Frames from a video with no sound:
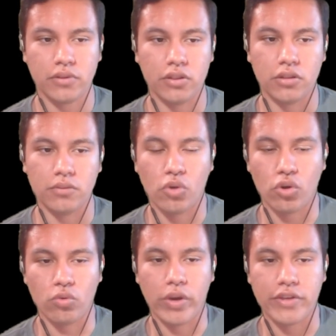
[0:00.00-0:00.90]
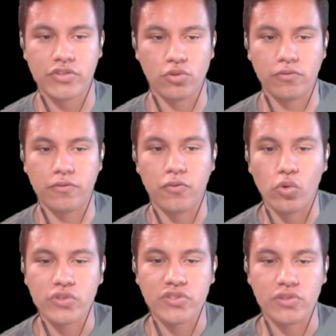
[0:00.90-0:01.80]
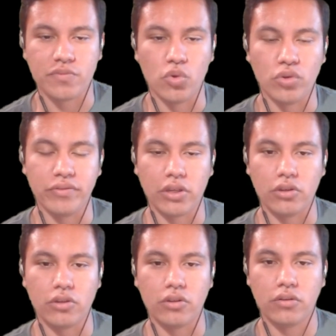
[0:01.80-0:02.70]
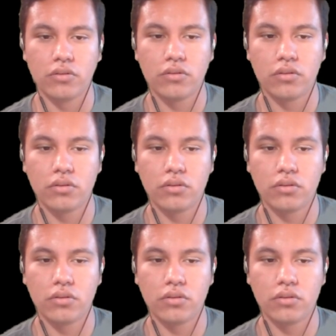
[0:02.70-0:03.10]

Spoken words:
the more Western forces moving in.